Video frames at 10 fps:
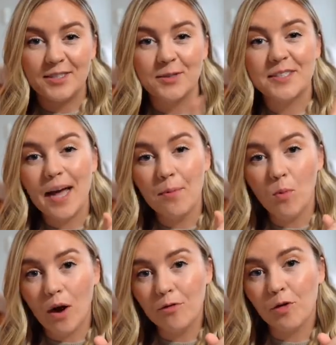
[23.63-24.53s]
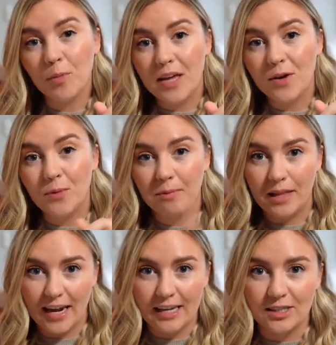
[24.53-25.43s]
so step one for me when
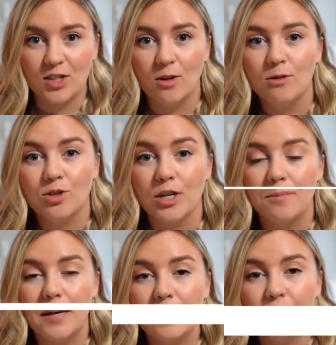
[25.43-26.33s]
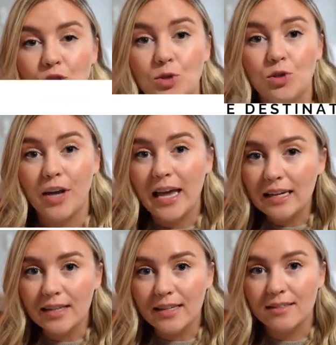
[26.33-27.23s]
planning a solo trip is to create
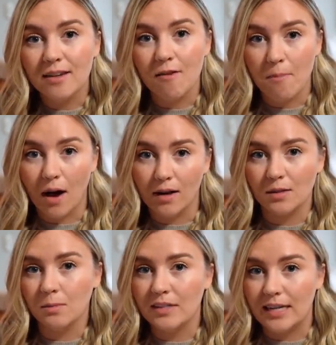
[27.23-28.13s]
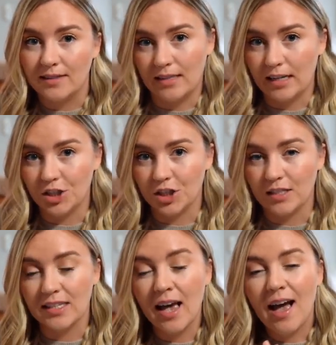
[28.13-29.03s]
a list of possible
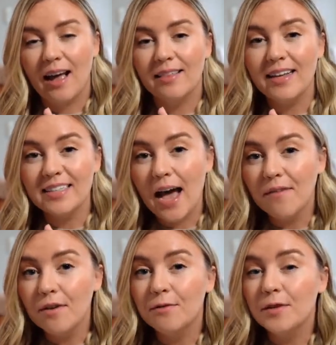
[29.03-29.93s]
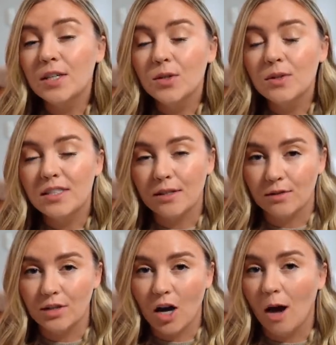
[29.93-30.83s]
destinations. I like to have a few
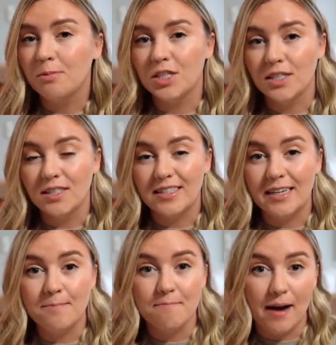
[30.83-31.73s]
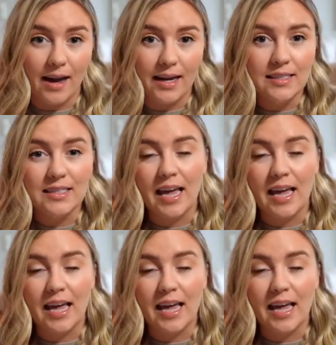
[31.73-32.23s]
different options in mind,